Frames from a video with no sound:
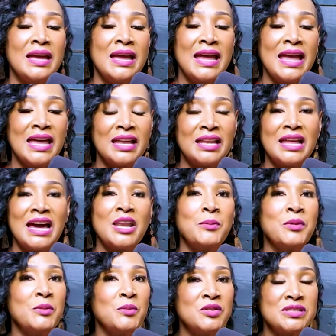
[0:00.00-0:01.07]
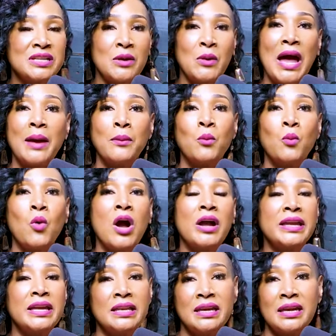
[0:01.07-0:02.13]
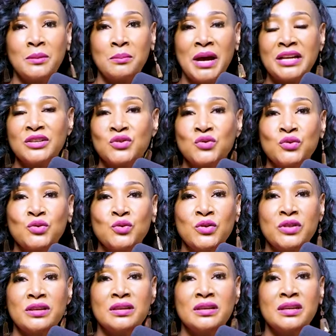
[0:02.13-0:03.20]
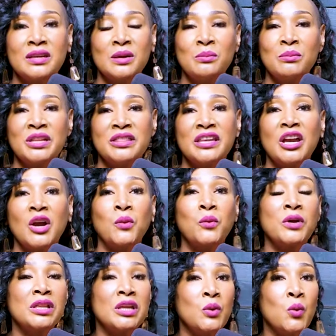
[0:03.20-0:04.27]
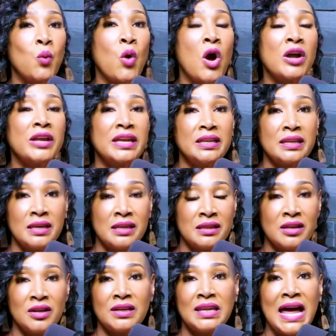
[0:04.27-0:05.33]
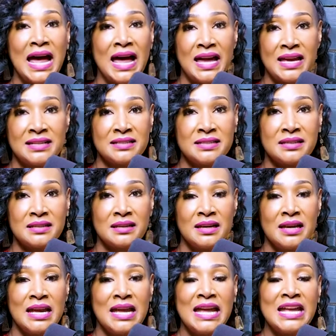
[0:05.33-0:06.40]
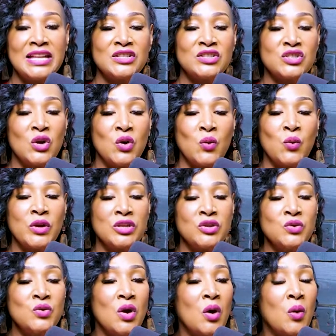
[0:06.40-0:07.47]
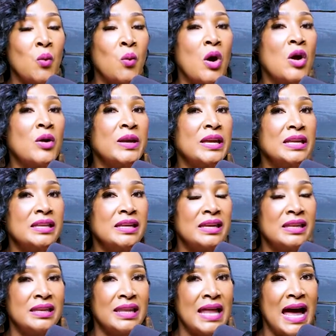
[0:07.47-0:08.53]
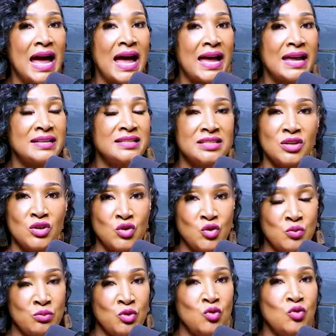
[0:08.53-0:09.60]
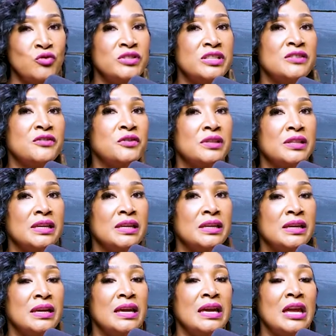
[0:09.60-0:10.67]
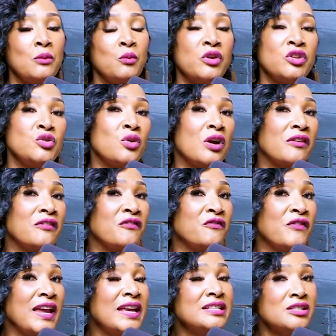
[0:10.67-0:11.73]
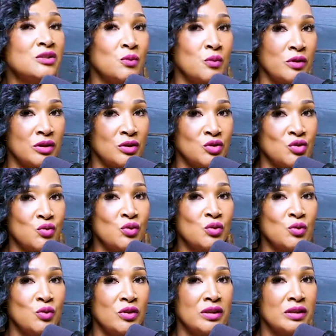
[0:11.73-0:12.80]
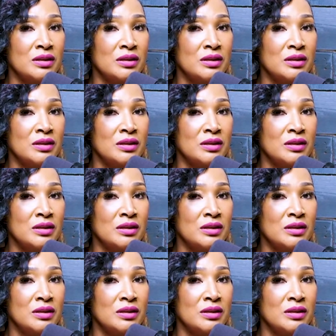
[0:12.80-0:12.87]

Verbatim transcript: And a lot of people say, I'm walking in my truth, mm. but they are really walking in their lies. And so when you are walking in lies, you move differently. And when you are faced with the truth,